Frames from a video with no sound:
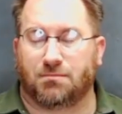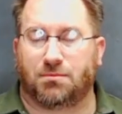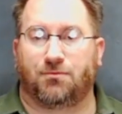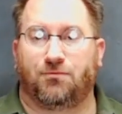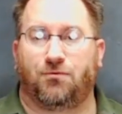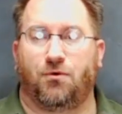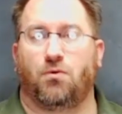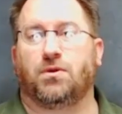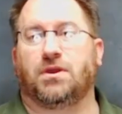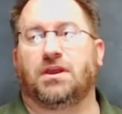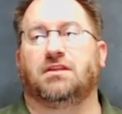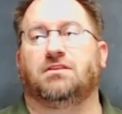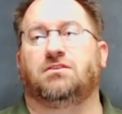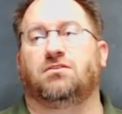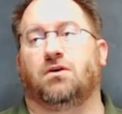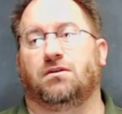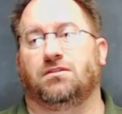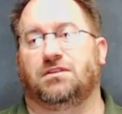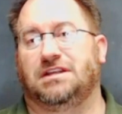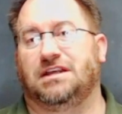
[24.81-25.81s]
But before we get
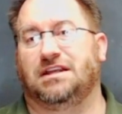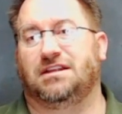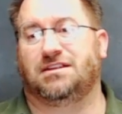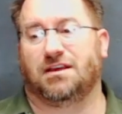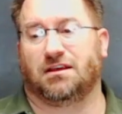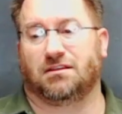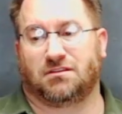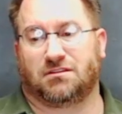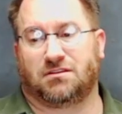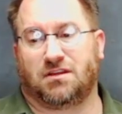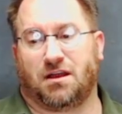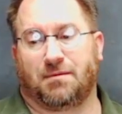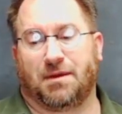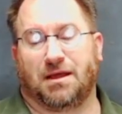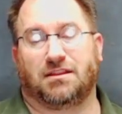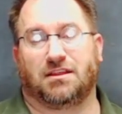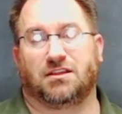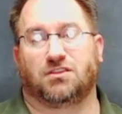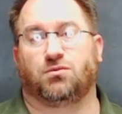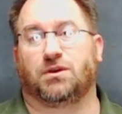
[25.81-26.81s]
into all the details, let's talk
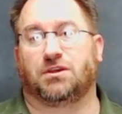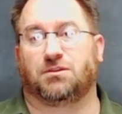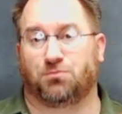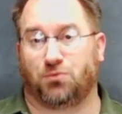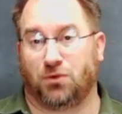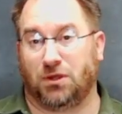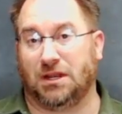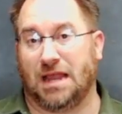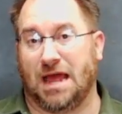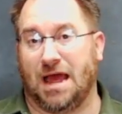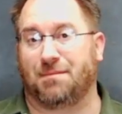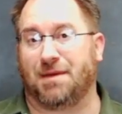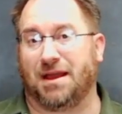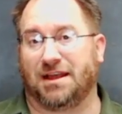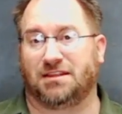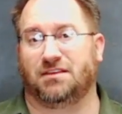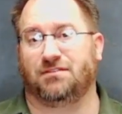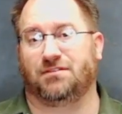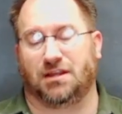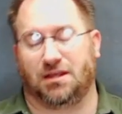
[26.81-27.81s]
about this week's PreLab
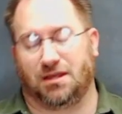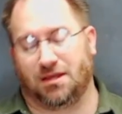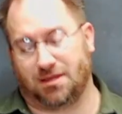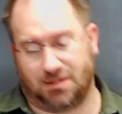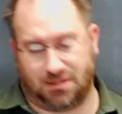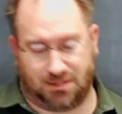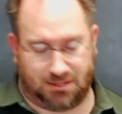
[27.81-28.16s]
activity.